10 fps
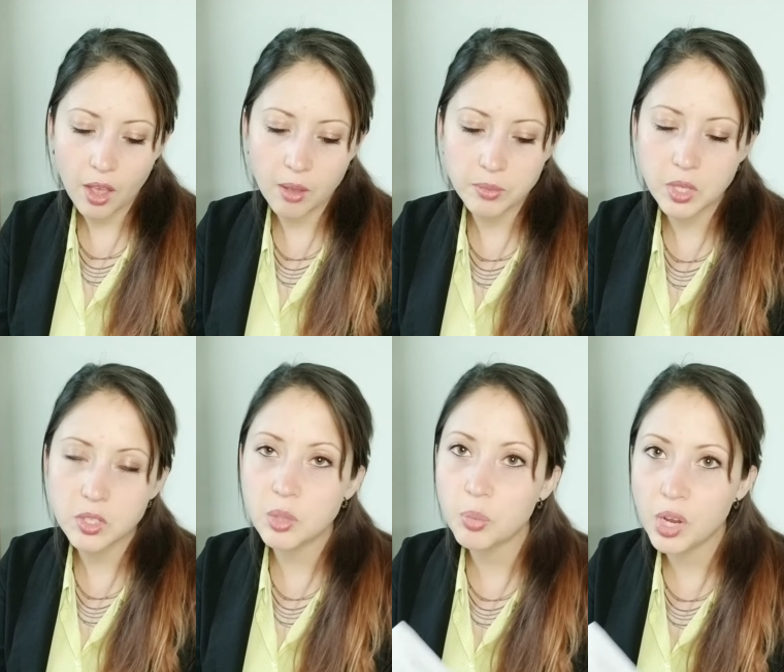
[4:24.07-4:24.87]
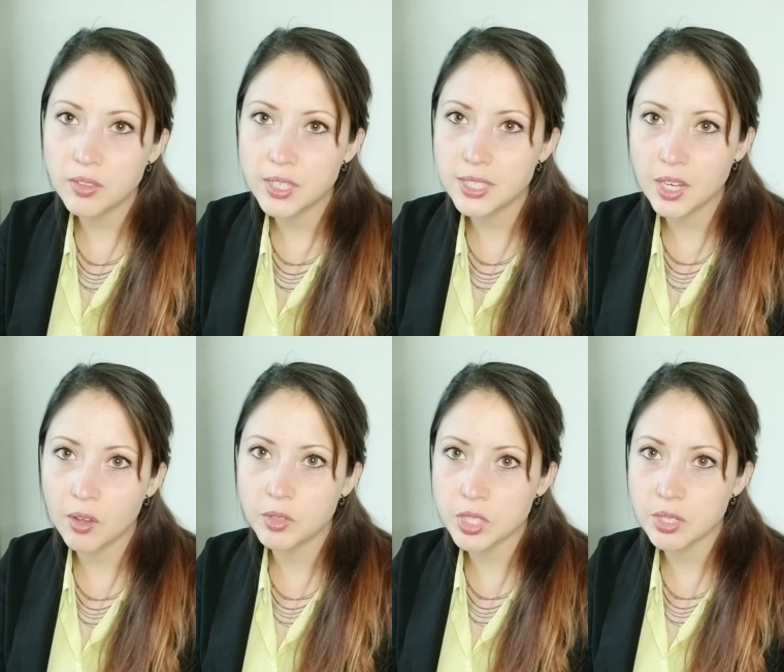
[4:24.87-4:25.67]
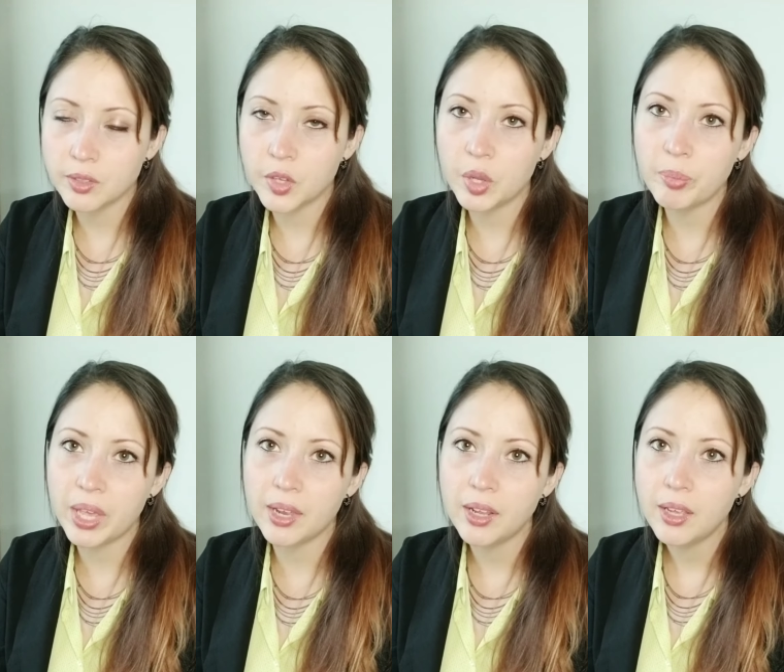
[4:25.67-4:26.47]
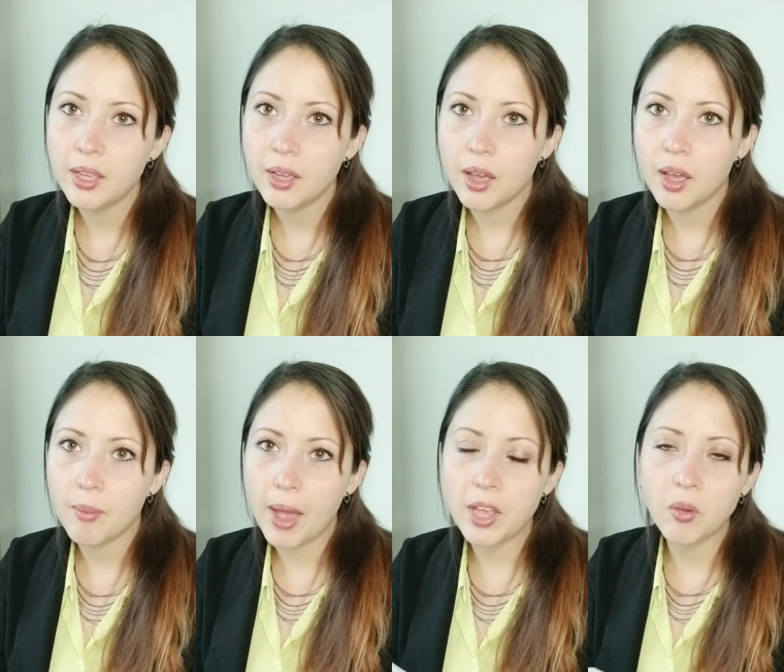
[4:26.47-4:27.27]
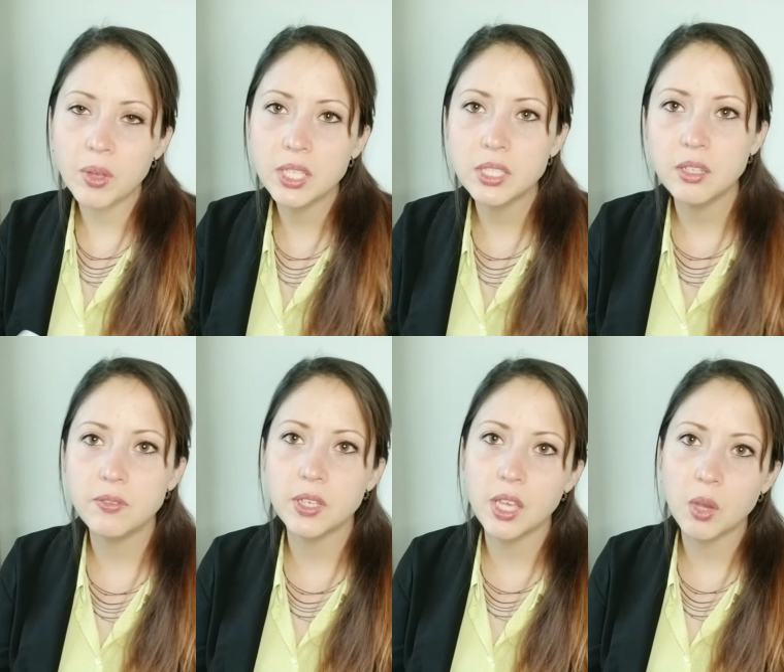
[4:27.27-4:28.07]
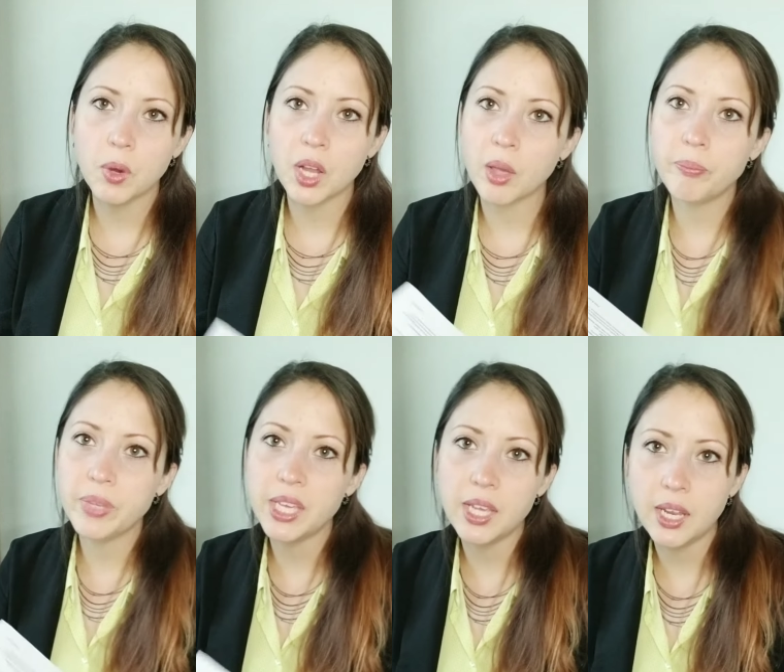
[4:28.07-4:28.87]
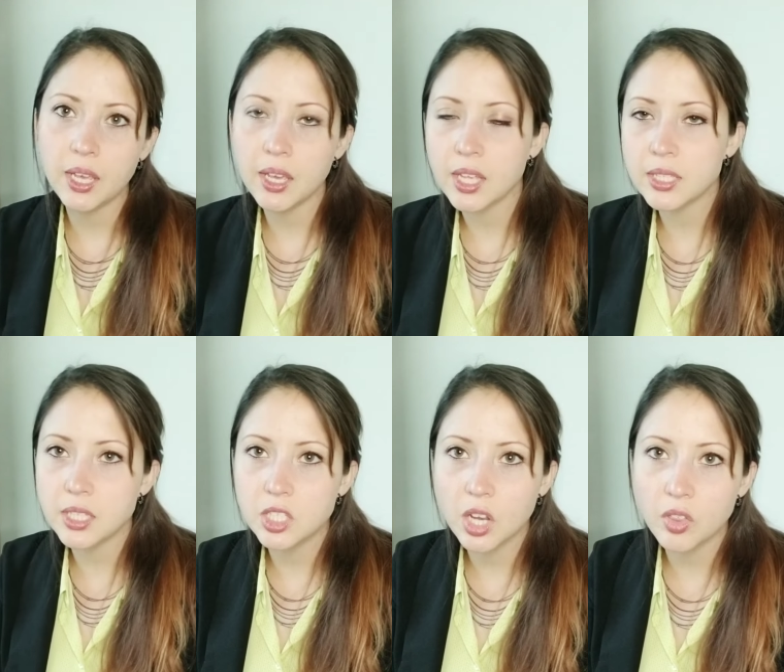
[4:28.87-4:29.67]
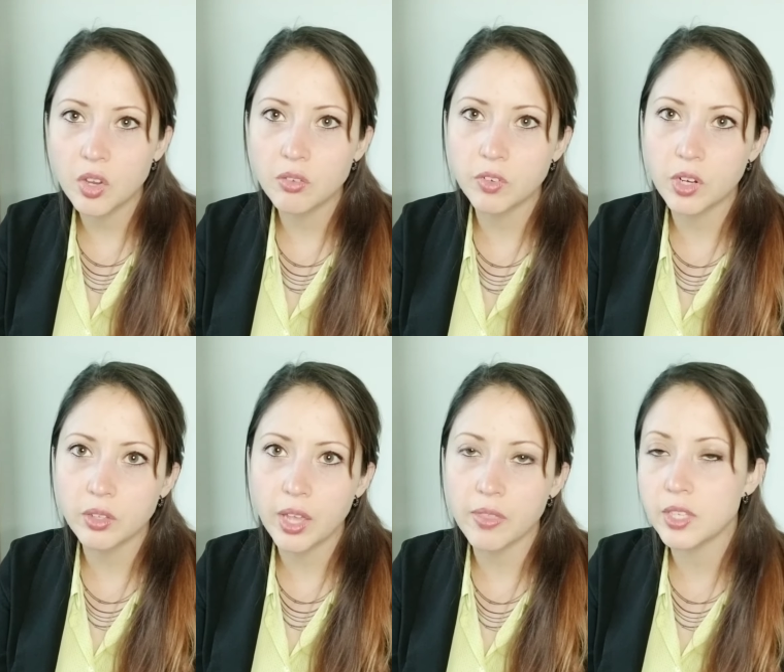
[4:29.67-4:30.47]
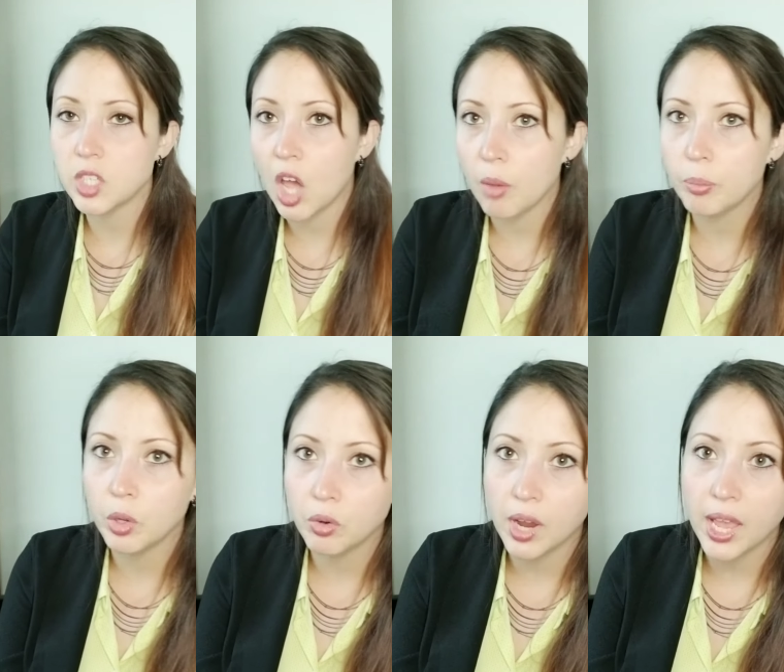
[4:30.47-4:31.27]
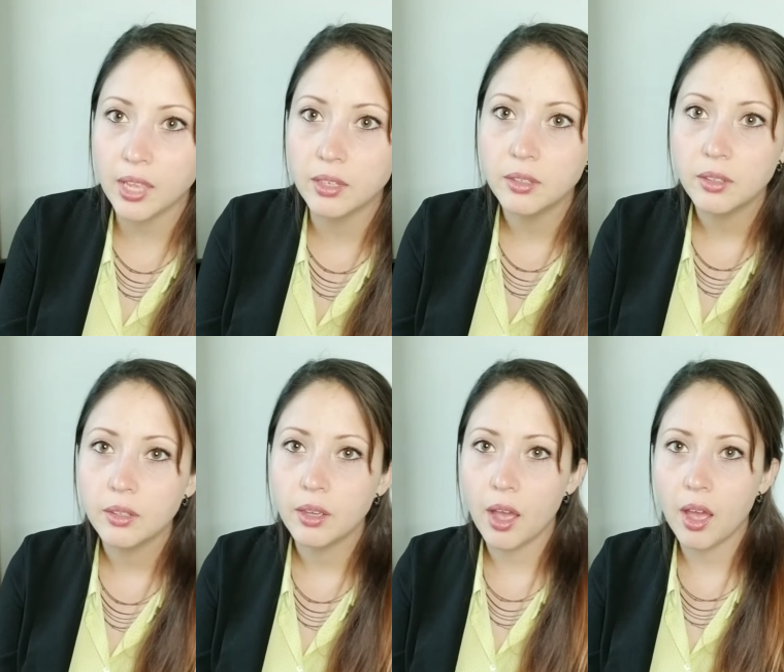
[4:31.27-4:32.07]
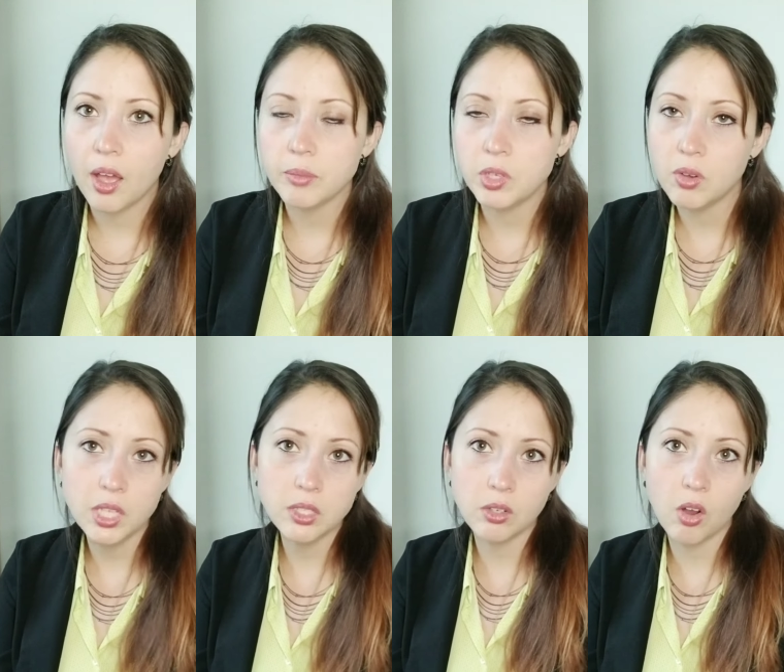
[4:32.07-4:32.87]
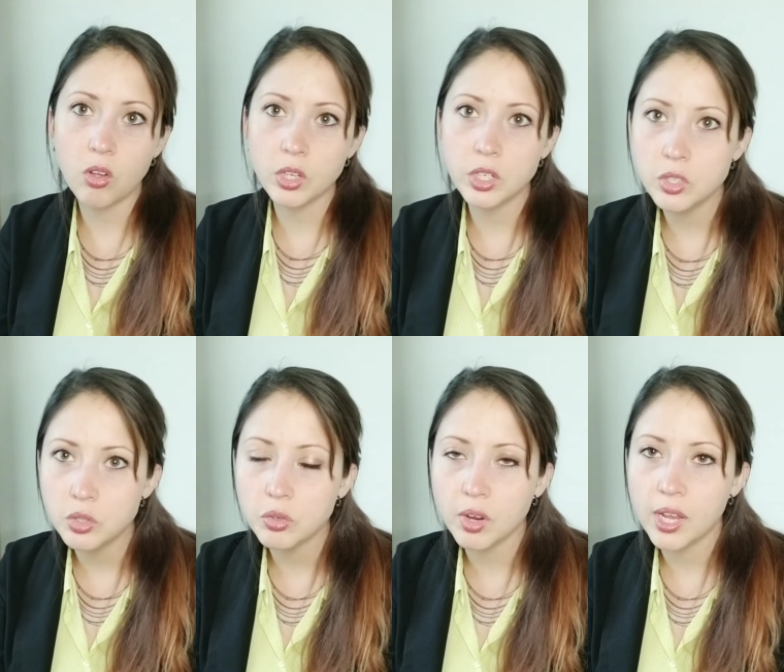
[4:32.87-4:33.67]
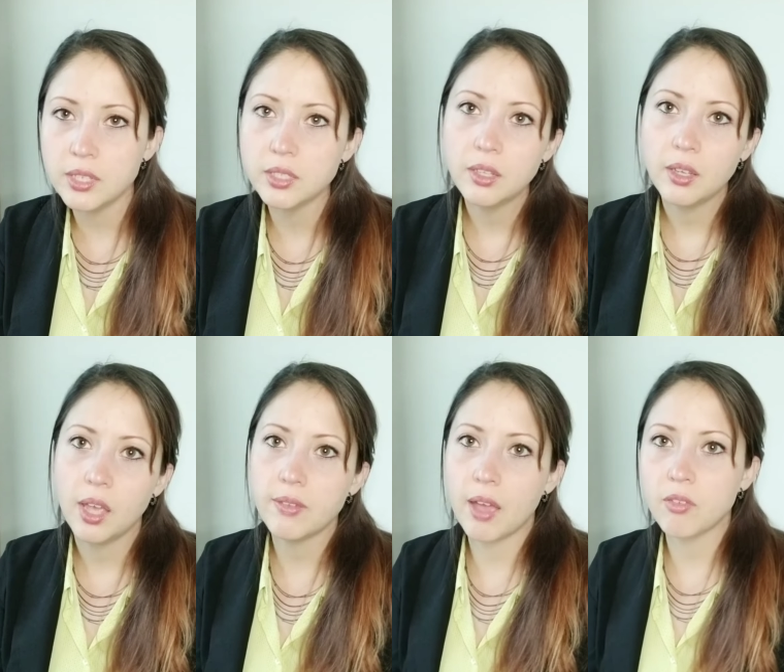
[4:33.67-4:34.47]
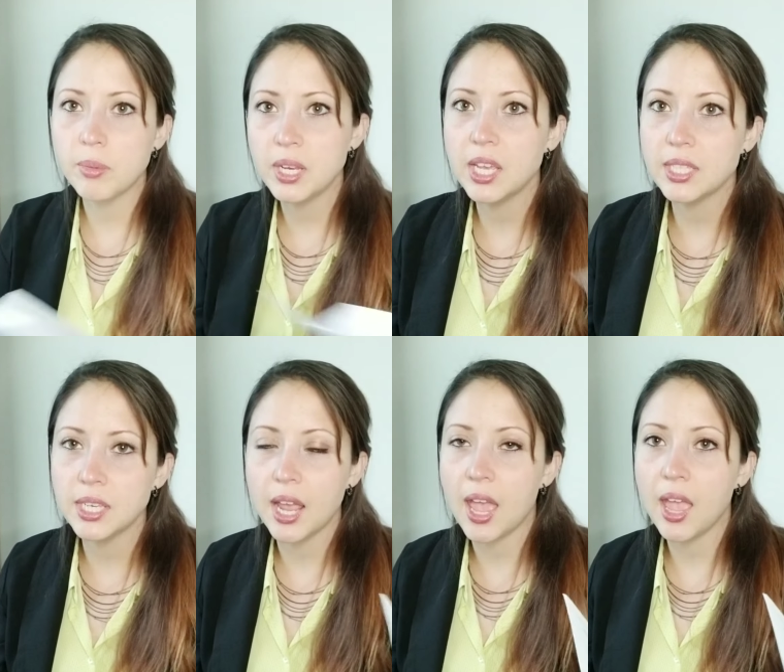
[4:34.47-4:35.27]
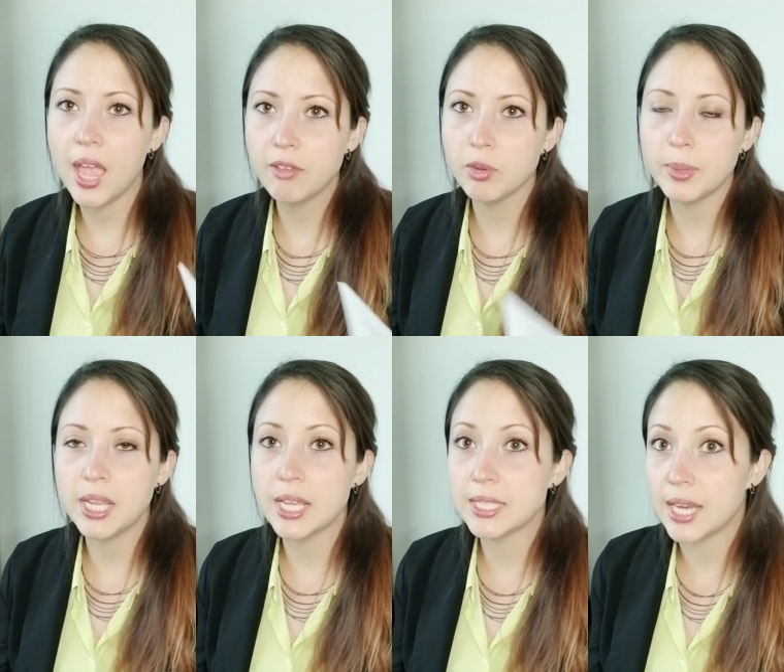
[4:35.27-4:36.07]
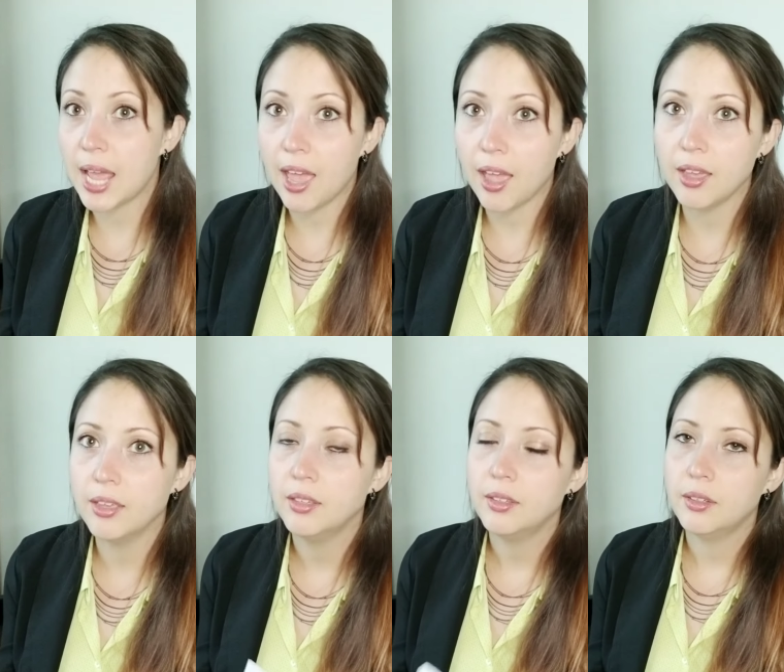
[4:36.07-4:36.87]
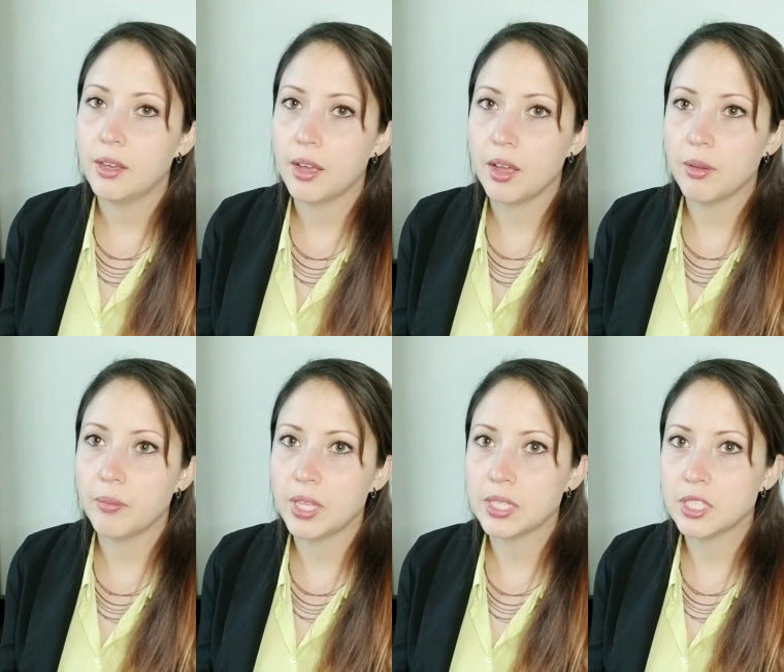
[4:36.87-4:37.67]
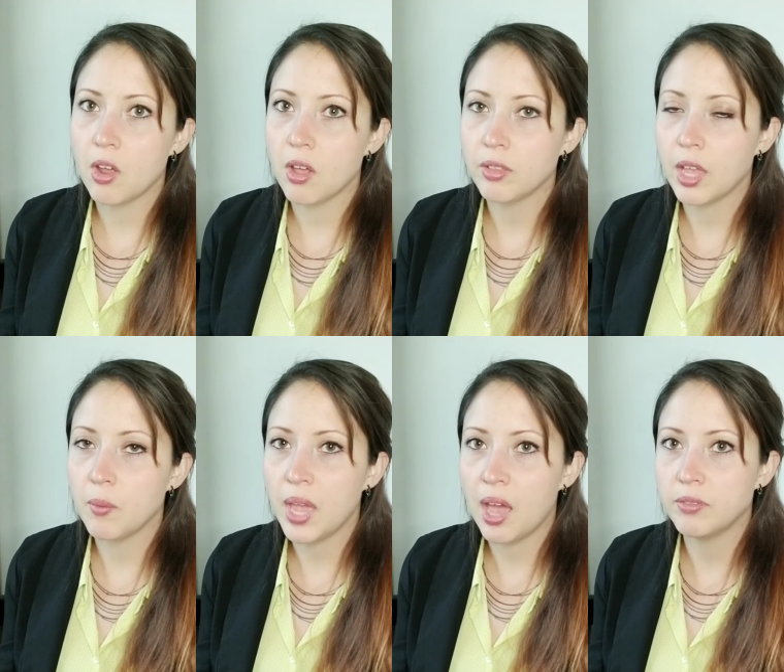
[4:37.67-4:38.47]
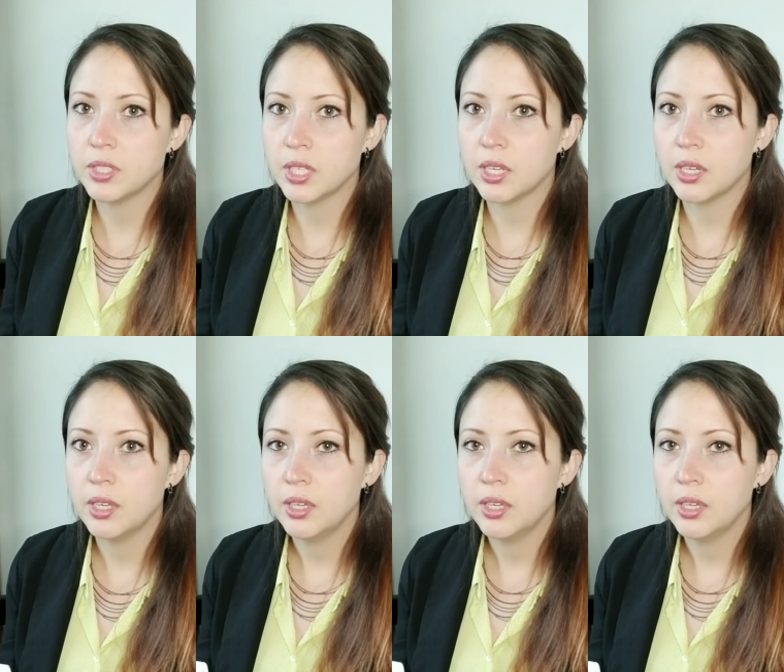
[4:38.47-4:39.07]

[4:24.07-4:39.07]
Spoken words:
So to break this down just a little bit, I don't want us to feel like we're competing against each other for like the top grade. You guys are all going to do great. If everybody gets an A, everybody gets an A. It's not like we have to